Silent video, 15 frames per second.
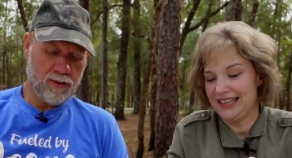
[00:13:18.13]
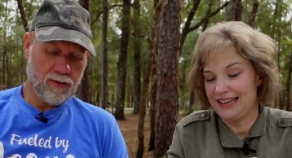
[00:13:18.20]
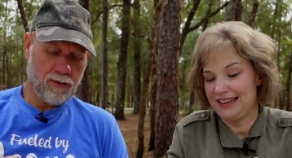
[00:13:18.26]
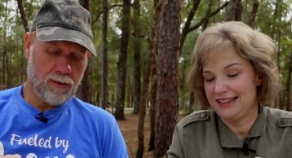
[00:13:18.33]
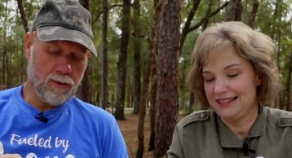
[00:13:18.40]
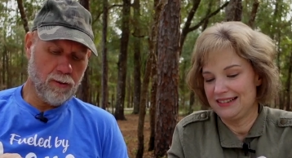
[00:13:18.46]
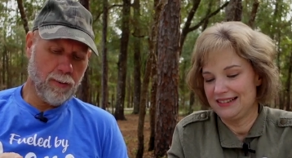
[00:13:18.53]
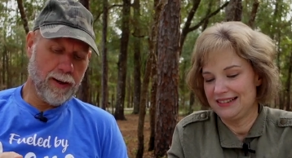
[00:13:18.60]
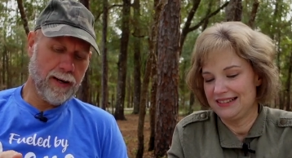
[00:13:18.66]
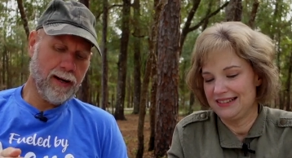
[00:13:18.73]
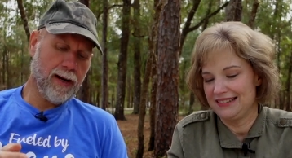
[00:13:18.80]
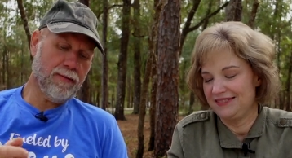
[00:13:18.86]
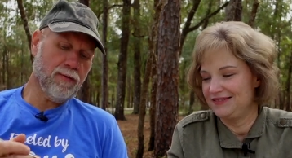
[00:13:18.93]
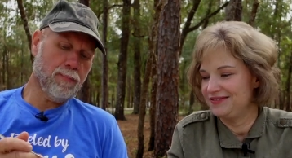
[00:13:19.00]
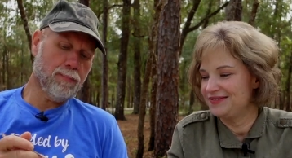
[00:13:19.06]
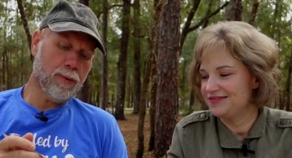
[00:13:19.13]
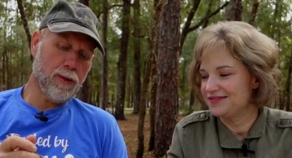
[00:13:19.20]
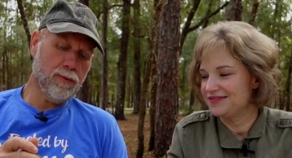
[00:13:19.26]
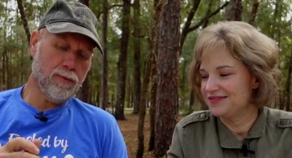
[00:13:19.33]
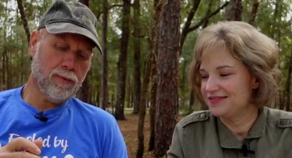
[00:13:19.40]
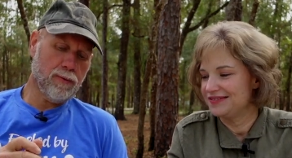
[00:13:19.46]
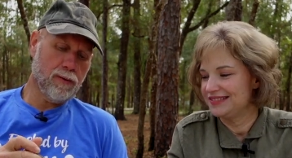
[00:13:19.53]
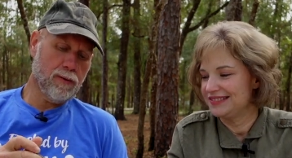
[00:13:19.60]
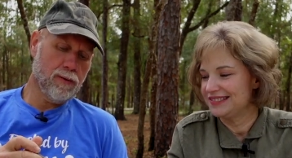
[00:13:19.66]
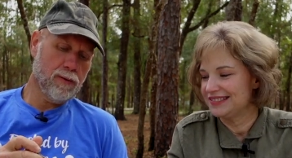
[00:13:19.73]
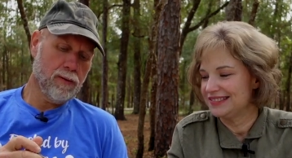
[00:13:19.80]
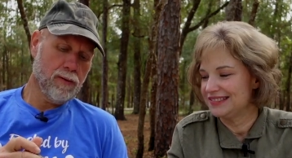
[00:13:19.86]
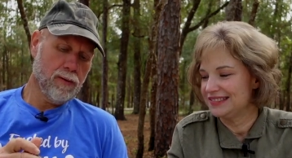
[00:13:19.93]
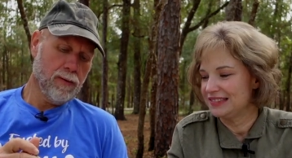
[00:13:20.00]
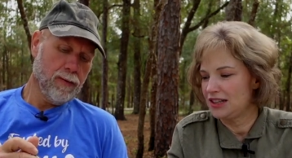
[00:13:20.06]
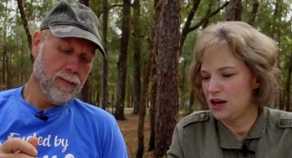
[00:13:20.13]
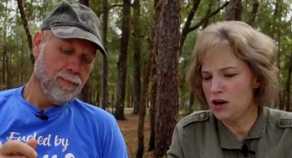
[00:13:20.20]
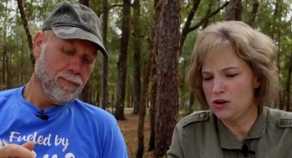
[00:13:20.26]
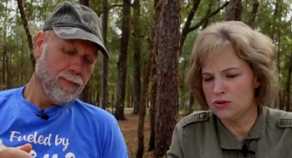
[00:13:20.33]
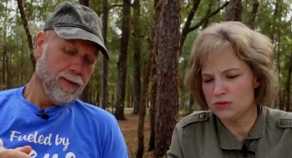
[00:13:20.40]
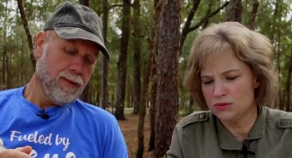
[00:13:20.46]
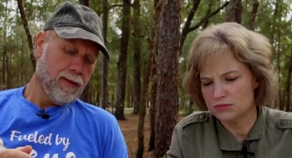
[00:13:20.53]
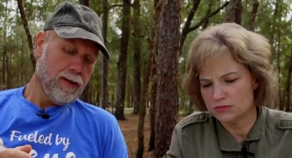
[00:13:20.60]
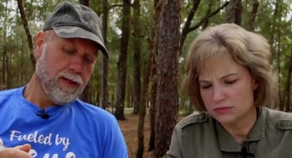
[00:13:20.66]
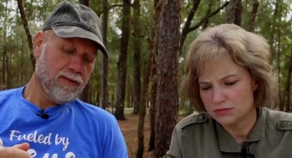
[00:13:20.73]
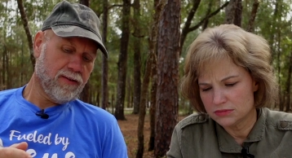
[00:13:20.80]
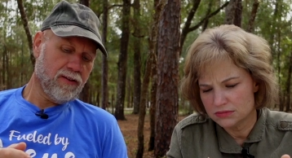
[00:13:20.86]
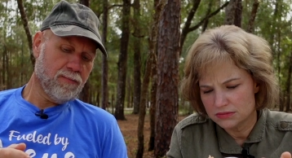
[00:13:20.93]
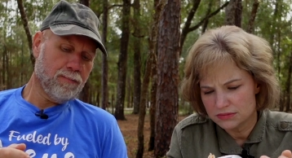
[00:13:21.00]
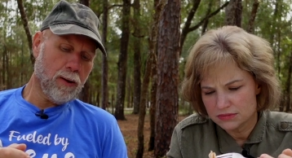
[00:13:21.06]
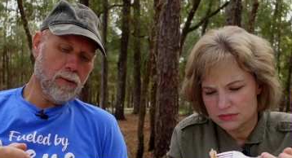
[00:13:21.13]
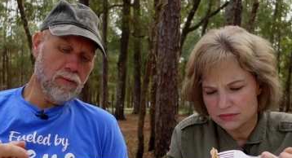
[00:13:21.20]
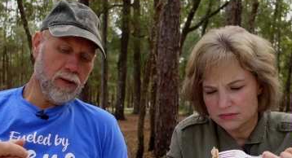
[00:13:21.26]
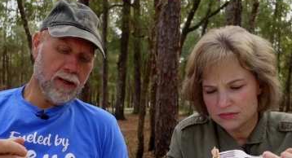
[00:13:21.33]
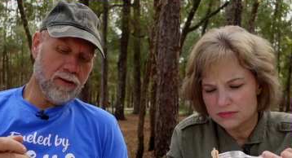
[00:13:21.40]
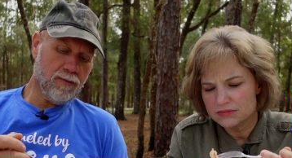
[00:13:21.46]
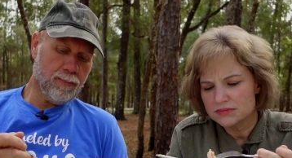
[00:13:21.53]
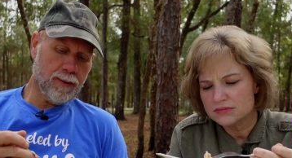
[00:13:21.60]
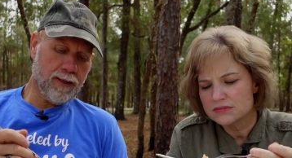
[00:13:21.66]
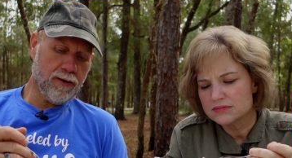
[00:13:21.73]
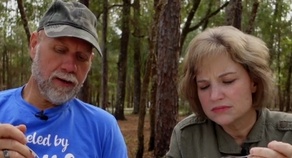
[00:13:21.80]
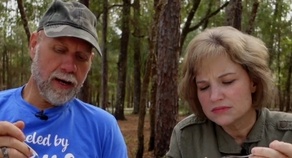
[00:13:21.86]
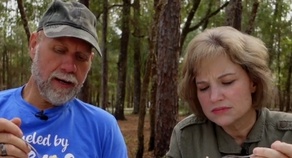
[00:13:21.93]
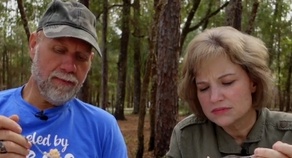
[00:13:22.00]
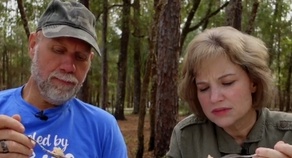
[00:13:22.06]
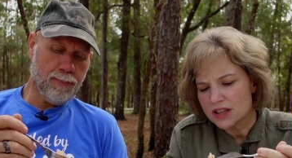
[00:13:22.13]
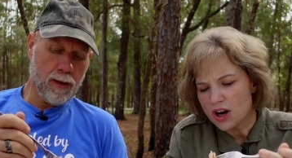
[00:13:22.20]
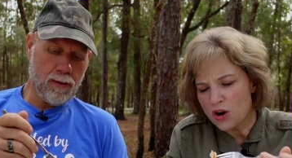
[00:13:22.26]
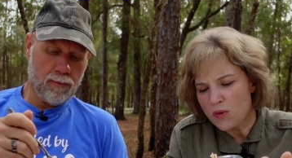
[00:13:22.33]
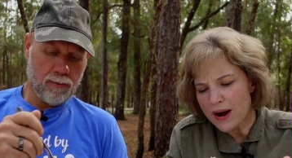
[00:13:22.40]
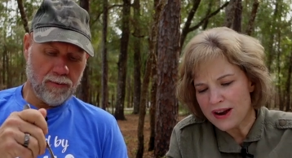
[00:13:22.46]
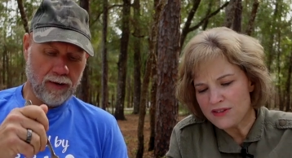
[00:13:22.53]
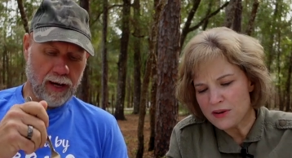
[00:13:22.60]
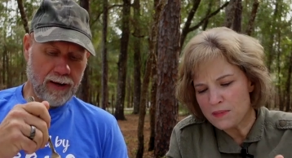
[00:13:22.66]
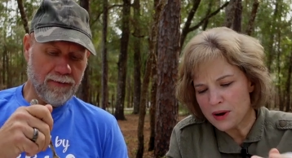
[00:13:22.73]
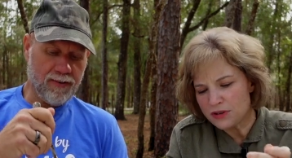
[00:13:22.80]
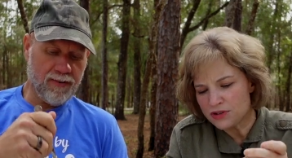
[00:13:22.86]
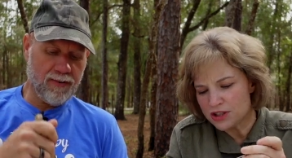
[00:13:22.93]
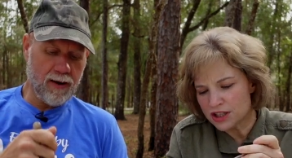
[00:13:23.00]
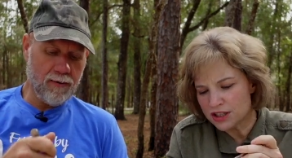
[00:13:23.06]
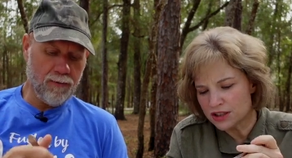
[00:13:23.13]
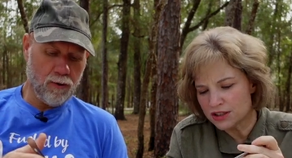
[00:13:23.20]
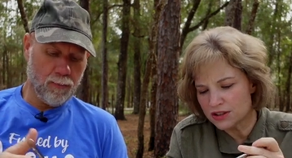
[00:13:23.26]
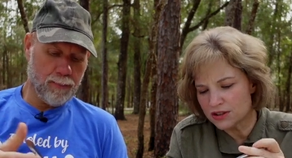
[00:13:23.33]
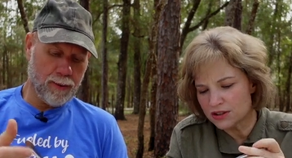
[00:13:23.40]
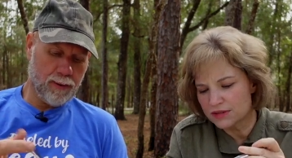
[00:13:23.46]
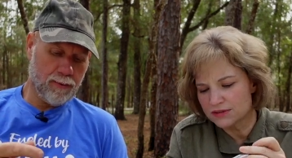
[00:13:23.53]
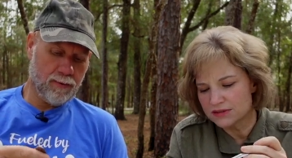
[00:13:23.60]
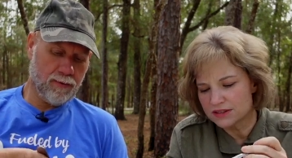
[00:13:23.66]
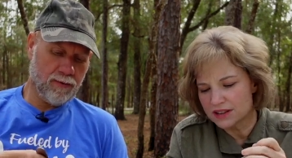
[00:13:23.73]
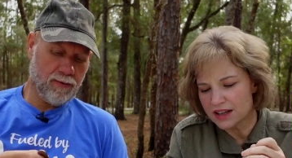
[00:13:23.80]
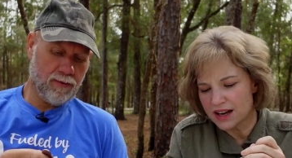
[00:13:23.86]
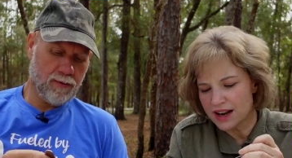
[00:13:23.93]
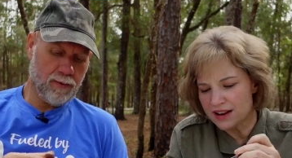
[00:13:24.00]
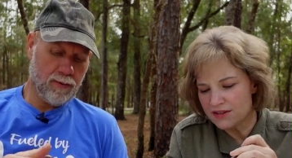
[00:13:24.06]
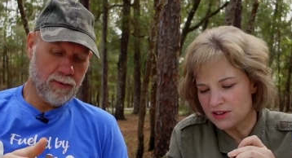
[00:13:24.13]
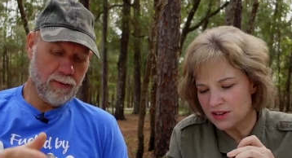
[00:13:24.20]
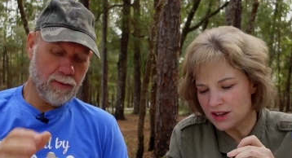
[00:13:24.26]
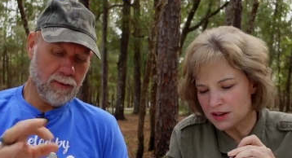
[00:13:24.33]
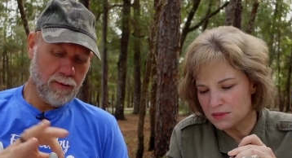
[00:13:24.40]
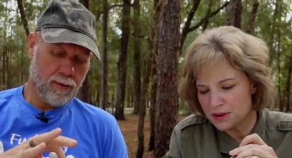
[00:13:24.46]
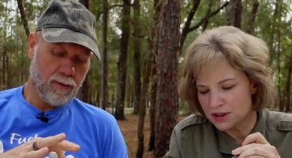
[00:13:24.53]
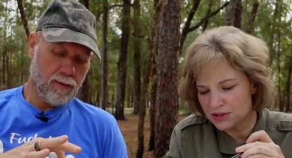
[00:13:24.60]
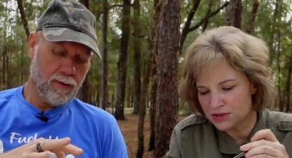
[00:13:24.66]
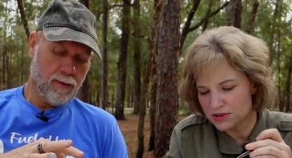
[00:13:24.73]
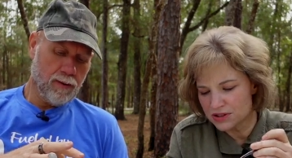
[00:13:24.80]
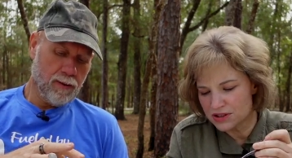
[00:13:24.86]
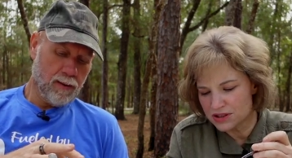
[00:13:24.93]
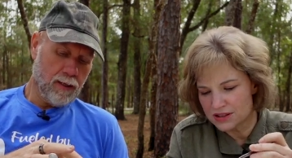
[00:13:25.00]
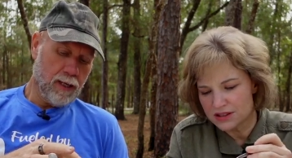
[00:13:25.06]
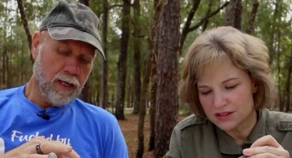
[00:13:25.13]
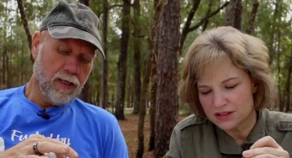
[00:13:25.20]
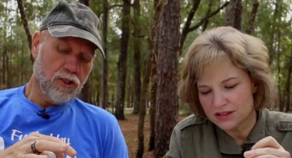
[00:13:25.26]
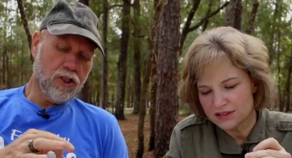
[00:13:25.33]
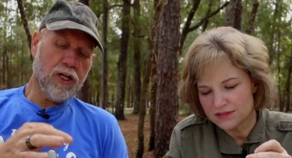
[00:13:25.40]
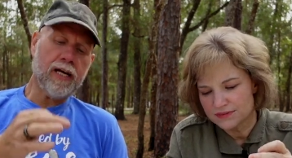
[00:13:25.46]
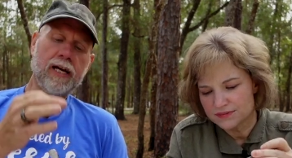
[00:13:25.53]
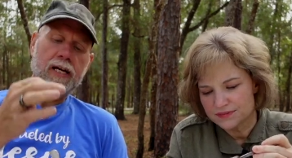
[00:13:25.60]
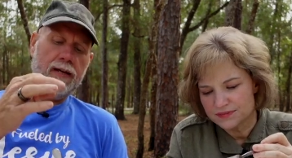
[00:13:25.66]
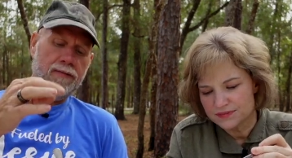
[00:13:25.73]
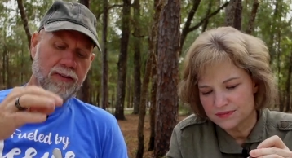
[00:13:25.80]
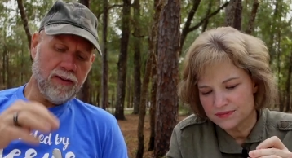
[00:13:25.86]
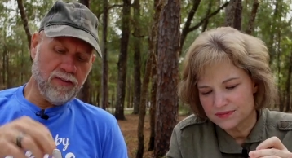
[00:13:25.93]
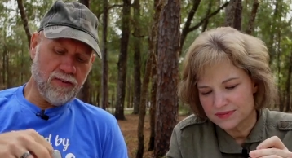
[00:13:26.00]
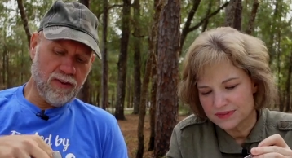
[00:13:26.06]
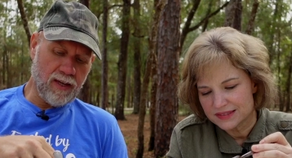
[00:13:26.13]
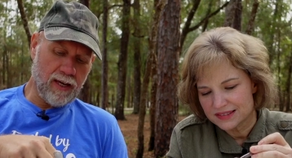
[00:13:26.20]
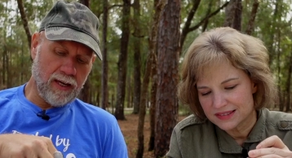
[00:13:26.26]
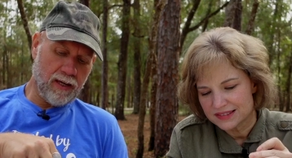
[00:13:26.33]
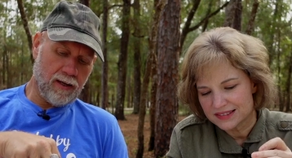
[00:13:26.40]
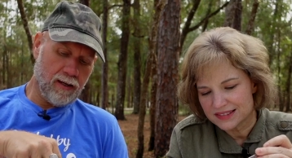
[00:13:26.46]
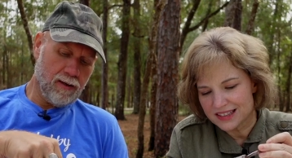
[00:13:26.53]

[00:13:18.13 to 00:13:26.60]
Speaker 1: Yeah. Oh wait, I have a bone. Oh. It says boneless, but there I have bones. Oh, I have, I have bone several too. bones.
Speaker 2: I have a lot of bones.
Speaker 1: Chicken of the sea.